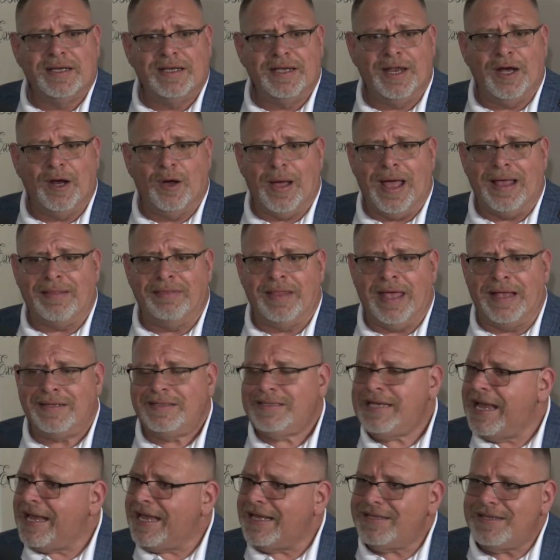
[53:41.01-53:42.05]
you know, and then
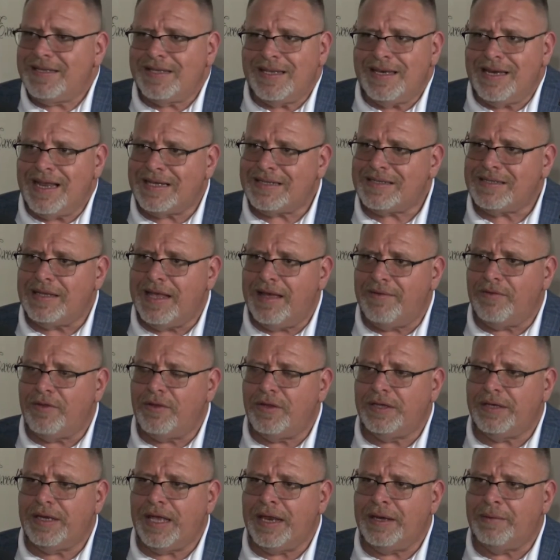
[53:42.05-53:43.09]
take it to the next
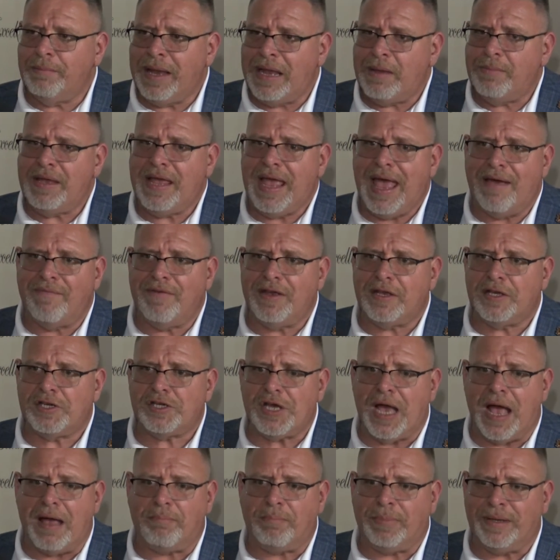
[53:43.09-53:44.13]
level and, and maybe having a
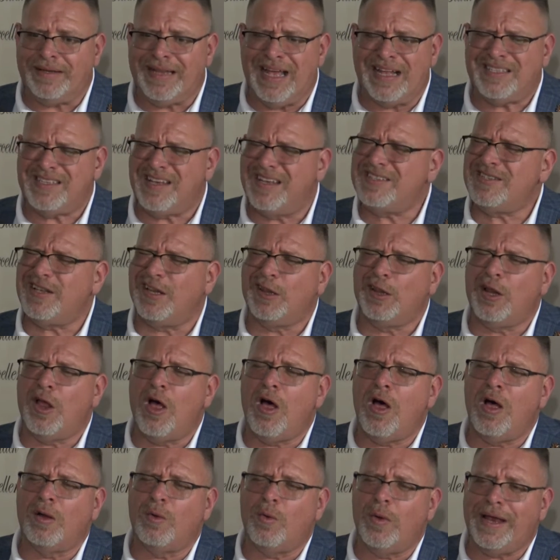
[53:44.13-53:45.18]
shop. But that's us a
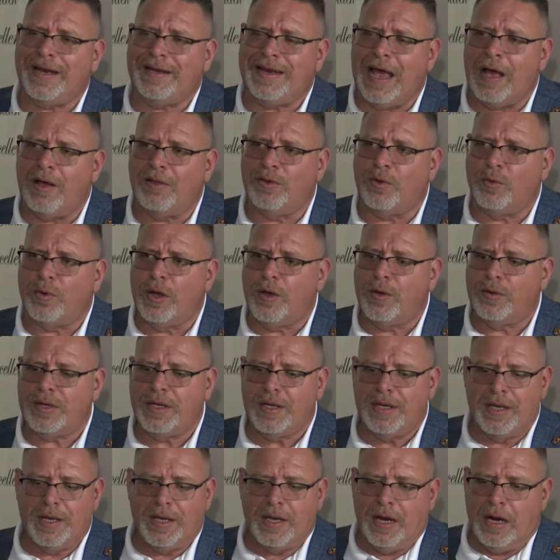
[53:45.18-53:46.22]
long way down the road.
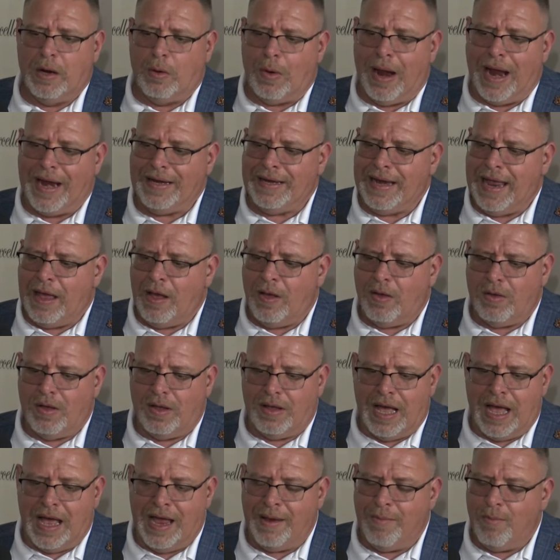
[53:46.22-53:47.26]
Right now,
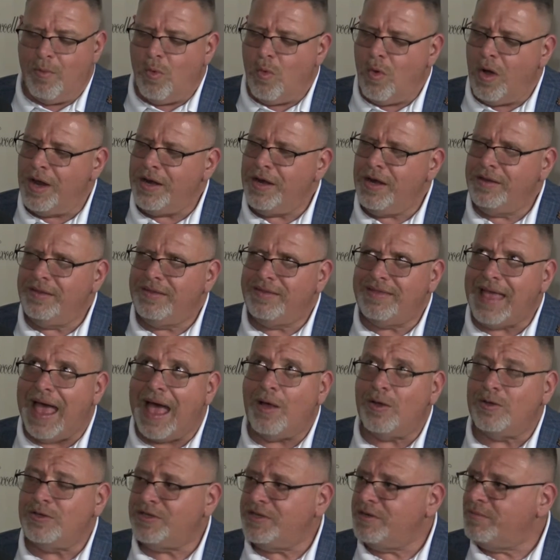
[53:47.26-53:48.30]
I am
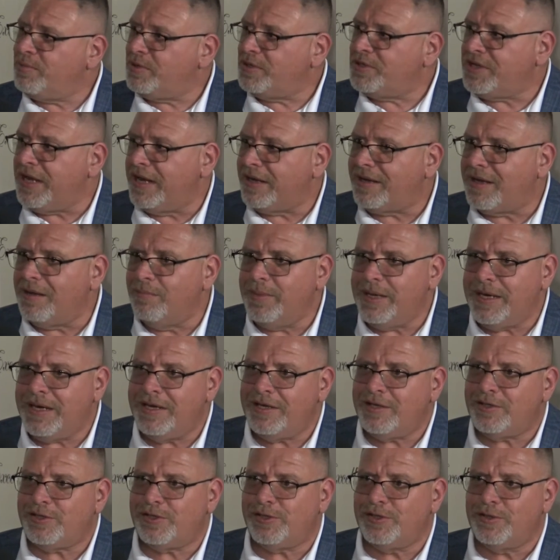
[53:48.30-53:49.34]
1,000%
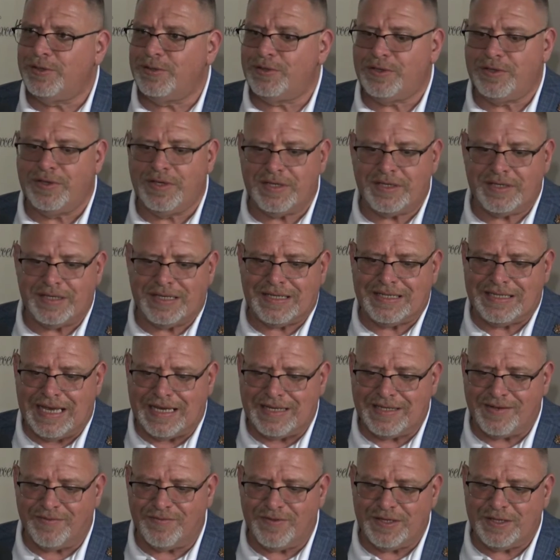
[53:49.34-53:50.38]
committed to, to the
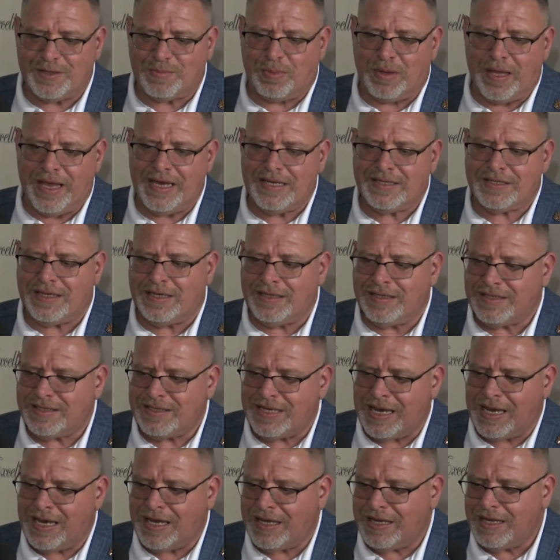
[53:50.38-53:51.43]
success of this place and
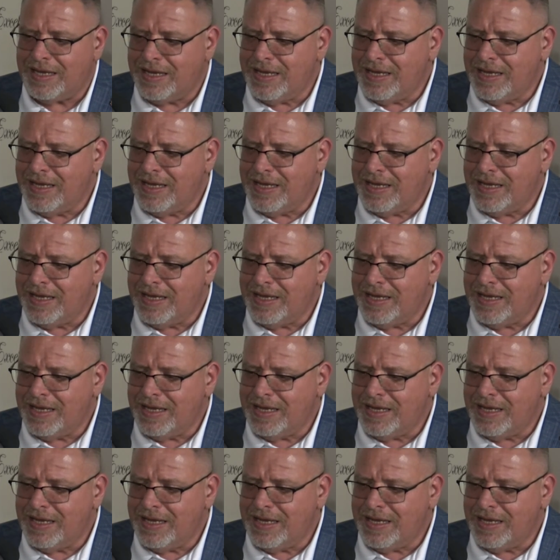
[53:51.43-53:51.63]
seeing